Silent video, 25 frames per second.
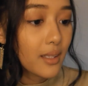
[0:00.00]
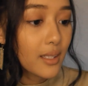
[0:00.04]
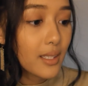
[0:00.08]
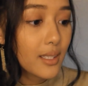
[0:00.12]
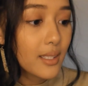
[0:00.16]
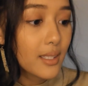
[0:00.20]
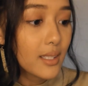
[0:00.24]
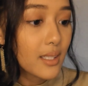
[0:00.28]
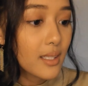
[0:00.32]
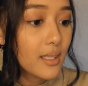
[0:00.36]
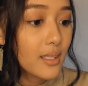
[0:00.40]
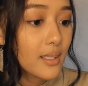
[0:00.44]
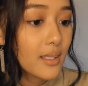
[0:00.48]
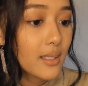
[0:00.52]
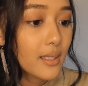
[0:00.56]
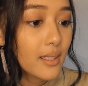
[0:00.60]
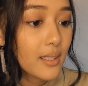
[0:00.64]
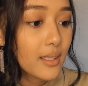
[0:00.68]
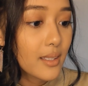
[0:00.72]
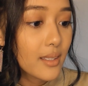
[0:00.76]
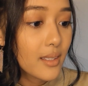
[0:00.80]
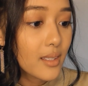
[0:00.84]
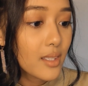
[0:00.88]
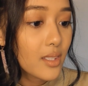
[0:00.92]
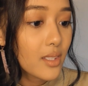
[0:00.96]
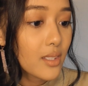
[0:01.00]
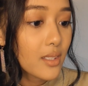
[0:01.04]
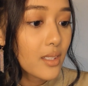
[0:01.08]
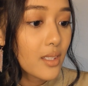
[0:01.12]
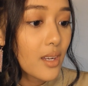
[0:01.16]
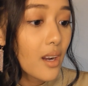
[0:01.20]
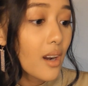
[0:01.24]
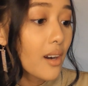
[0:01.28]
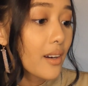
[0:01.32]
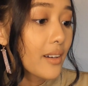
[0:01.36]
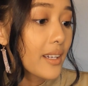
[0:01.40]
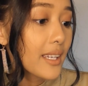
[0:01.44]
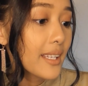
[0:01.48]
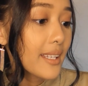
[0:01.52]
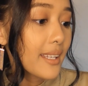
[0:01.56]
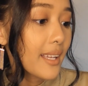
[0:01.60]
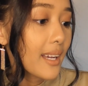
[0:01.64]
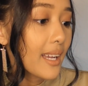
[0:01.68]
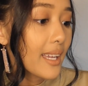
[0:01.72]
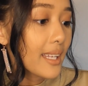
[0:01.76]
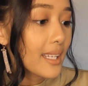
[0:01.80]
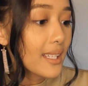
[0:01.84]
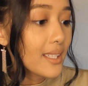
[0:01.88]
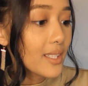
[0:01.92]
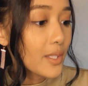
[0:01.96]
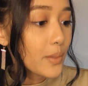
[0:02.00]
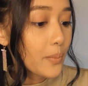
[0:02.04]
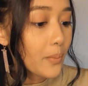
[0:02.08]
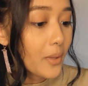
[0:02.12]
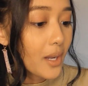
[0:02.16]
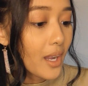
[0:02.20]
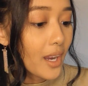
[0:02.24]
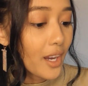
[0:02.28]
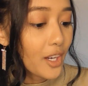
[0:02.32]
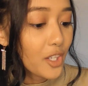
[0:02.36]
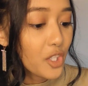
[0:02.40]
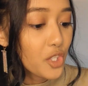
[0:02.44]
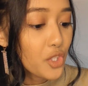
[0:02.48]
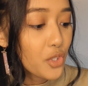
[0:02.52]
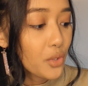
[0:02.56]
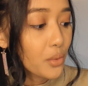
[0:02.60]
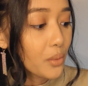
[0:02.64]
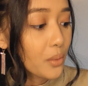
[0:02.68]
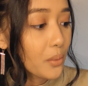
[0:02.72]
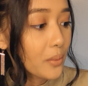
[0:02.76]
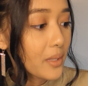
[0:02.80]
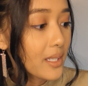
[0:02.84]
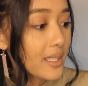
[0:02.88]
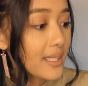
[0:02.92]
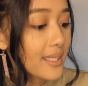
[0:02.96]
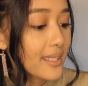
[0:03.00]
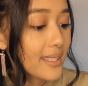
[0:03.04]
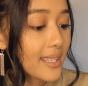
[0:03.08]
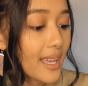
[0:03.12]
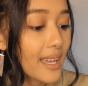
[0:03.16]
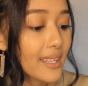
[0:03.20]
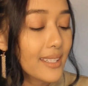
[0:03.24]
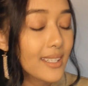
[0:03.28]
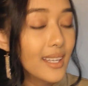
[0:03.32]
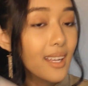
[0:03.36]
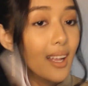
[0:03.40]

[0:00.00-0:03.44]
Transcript: This is the Starry Night inspired jewelry set.